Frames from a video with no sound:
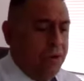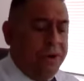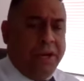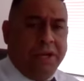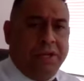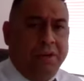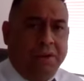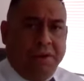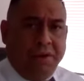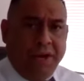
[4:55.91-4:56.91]
You want to get
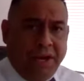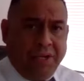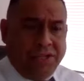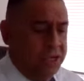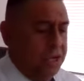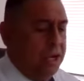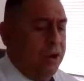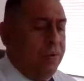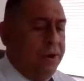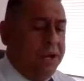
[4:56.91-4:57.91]
to know their needs.
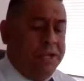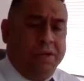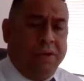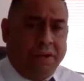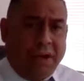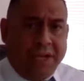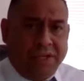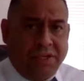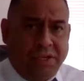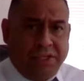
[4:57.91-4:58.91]
You want to get to know their
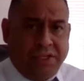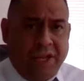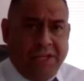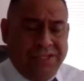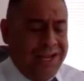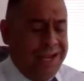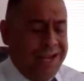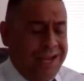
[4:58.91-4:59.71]
likes and dislikes,